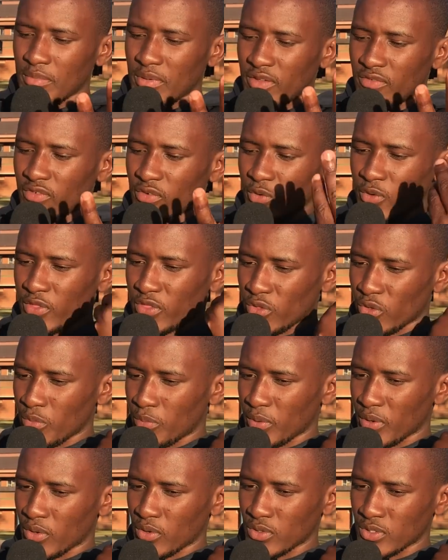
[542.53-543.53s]
leaving with you,
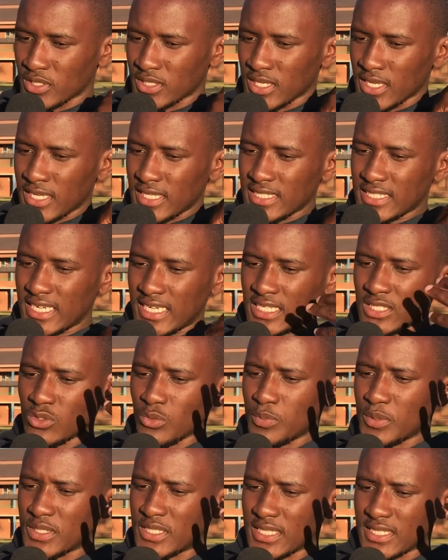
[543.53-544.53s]
because change
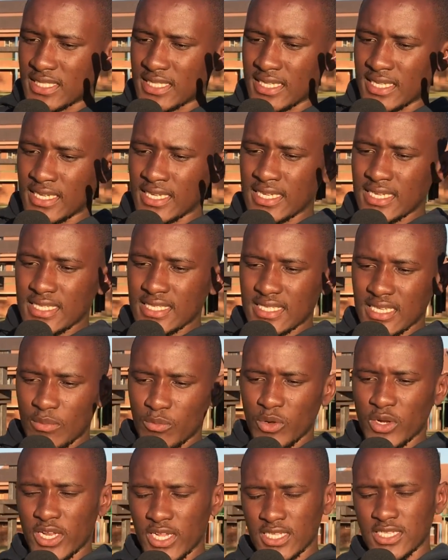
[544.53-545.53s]
with Petersen,
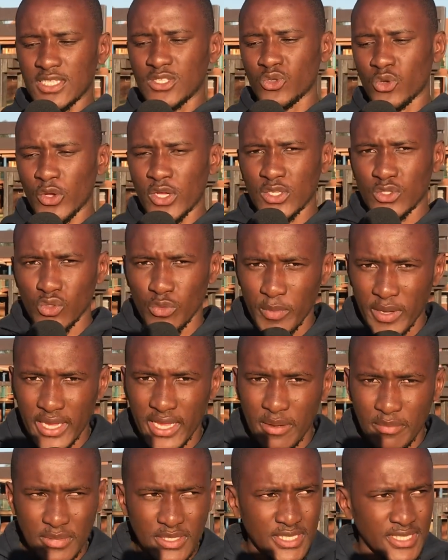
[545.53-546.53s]
someone else is going to make
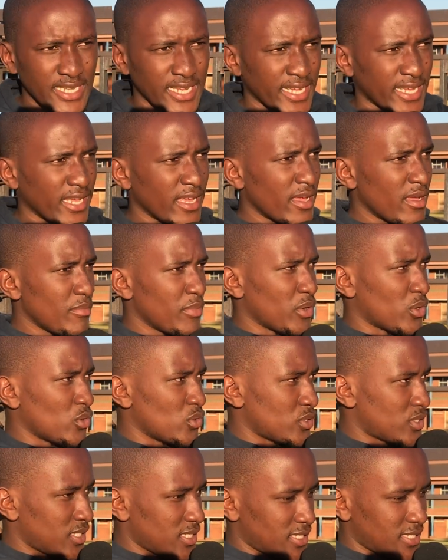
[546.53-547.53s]
a mistake,
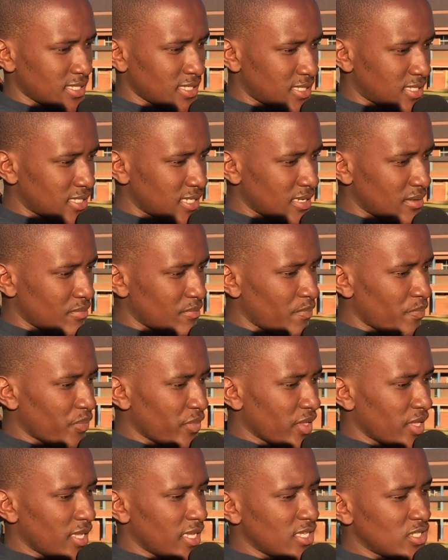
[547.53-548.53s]
because the system
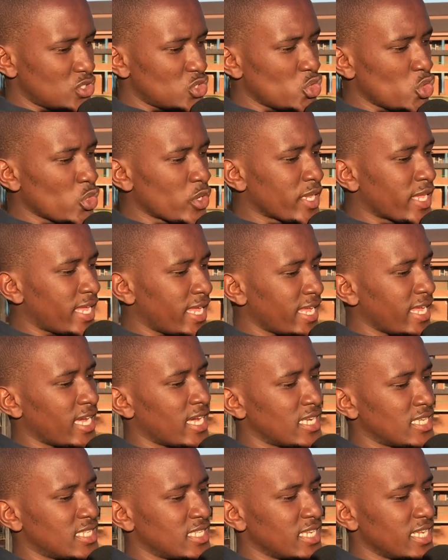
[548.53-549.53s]
is not
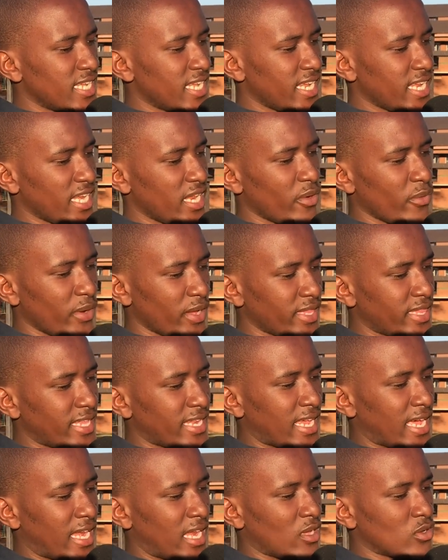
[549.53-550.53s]
geared in a way that
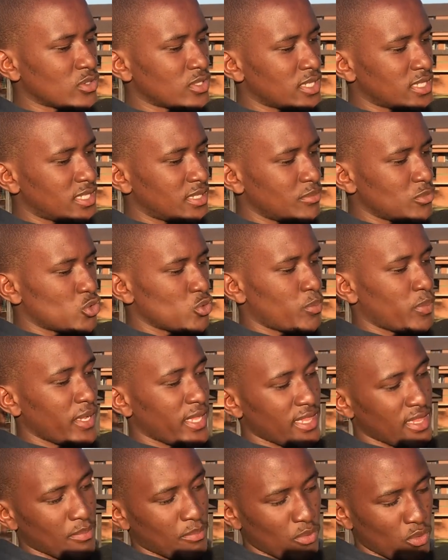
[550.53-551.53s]
allows the team to play
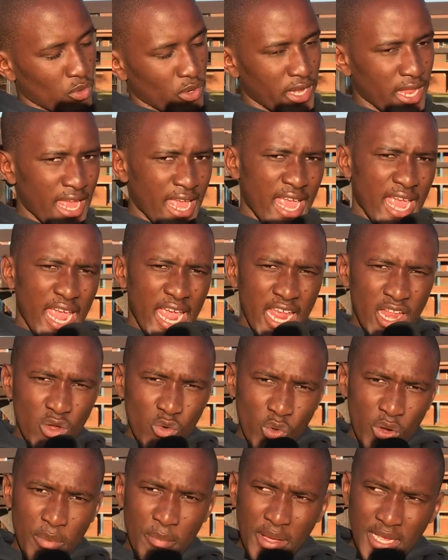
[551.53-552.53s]
the ball and
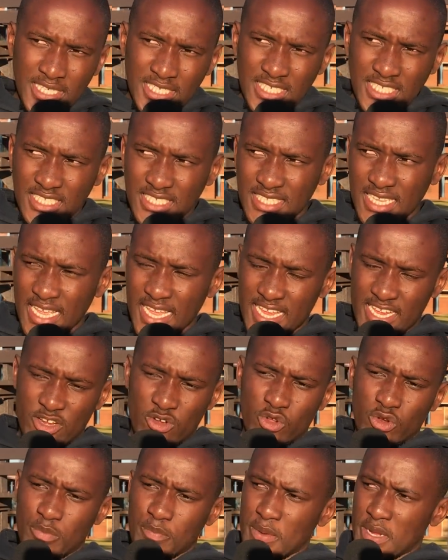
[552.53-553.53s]
win matches and
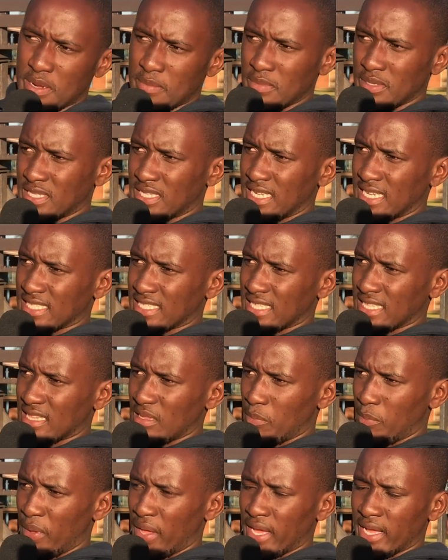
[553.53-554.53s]
not make mistakes at the
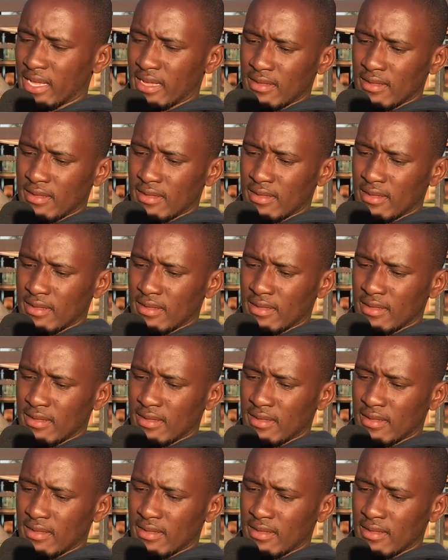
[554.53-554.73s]
back.